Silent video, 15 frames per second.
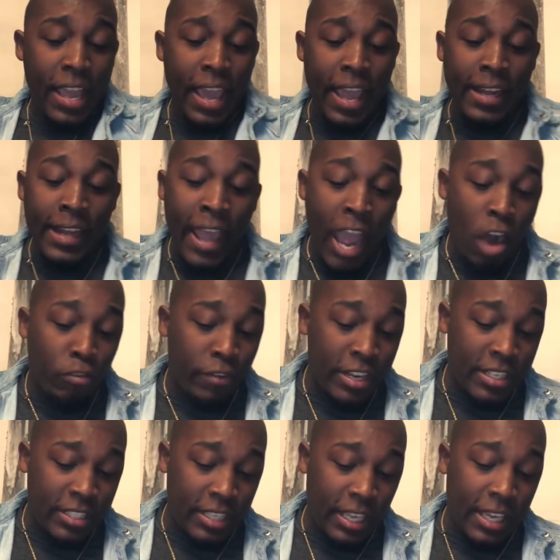And now
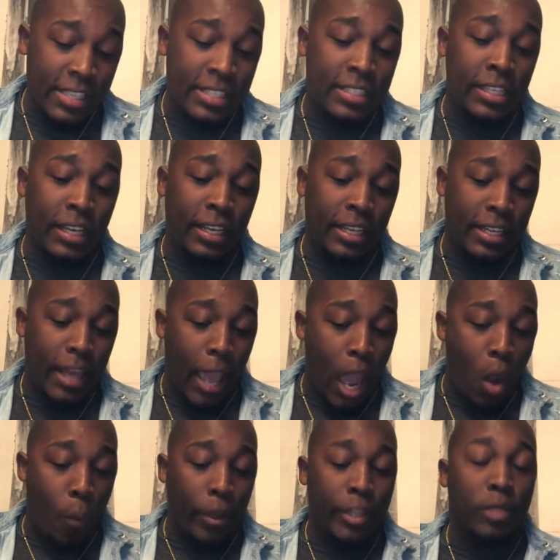Reese is sitting
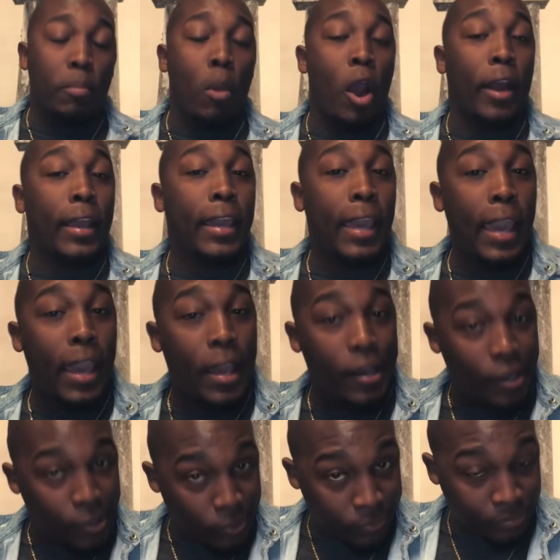down with
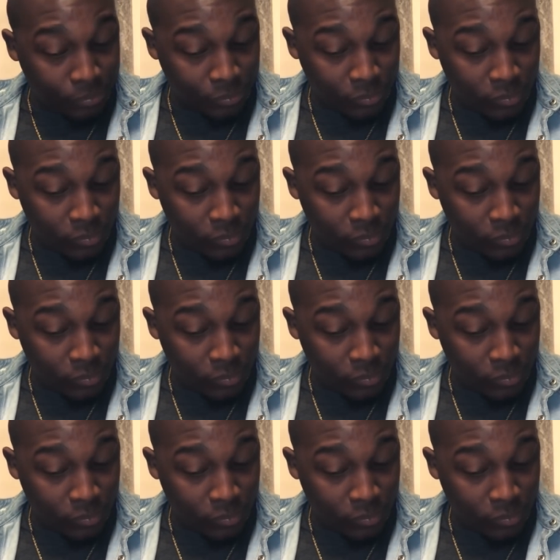Markel.